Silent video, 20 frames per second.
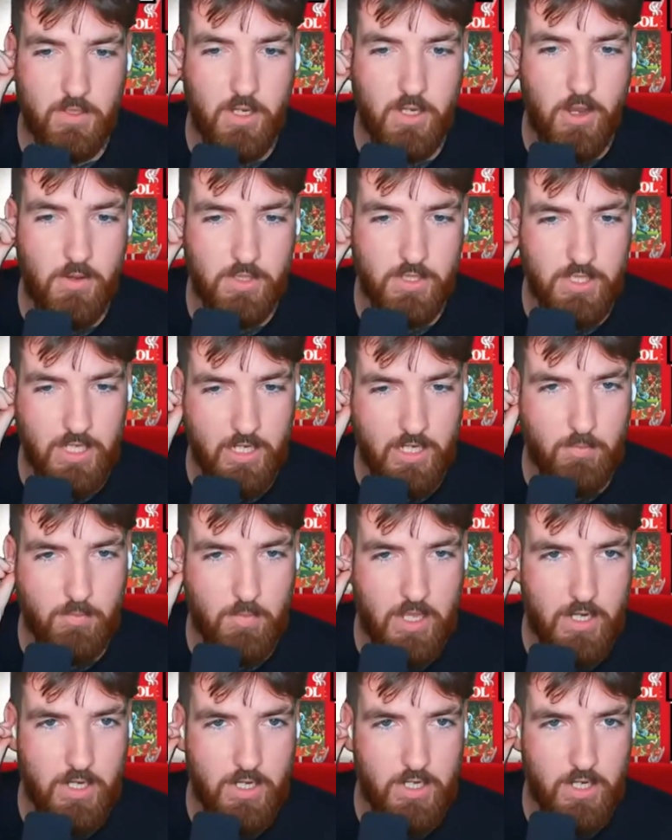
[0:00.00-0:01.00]
You know, sack a
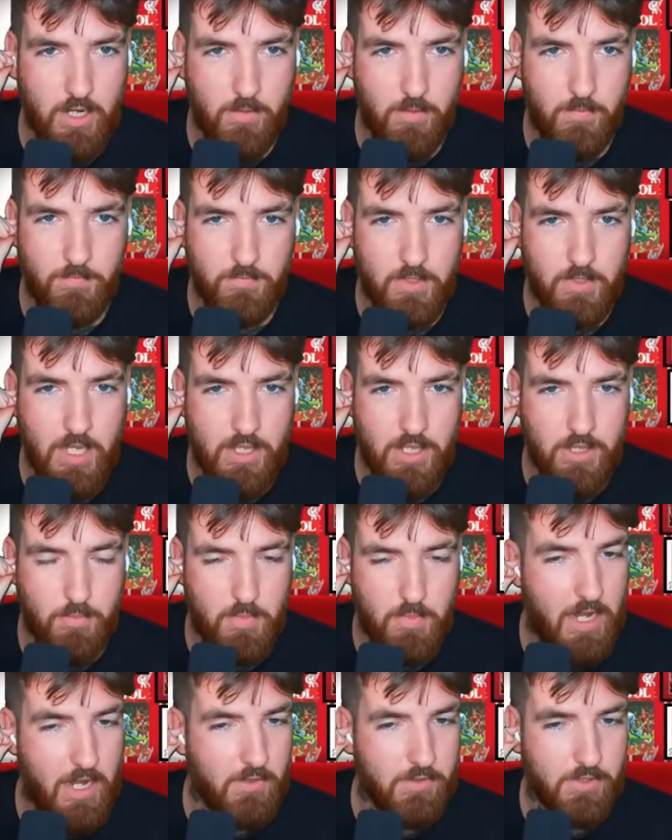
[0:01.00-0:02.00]
manager, get the
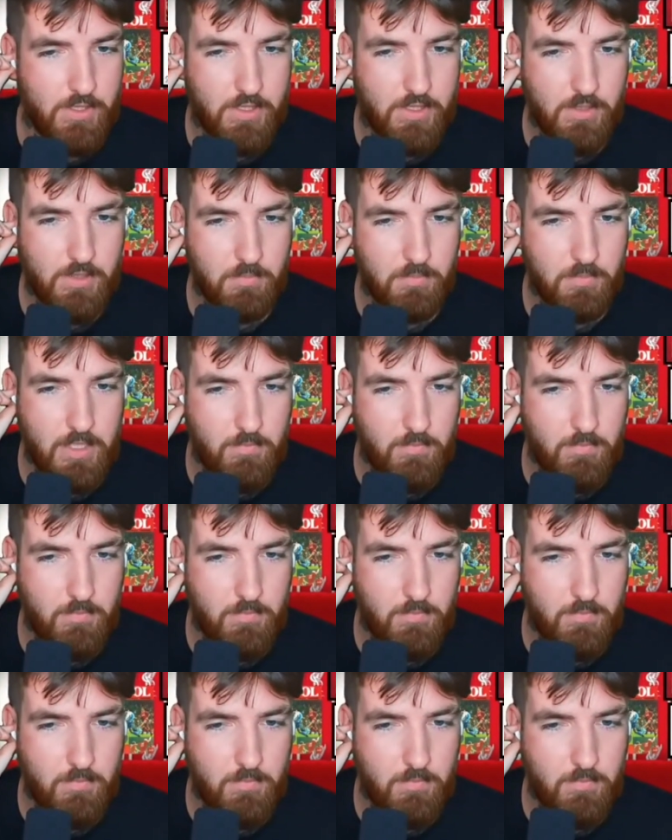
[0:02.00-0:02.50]
bounce,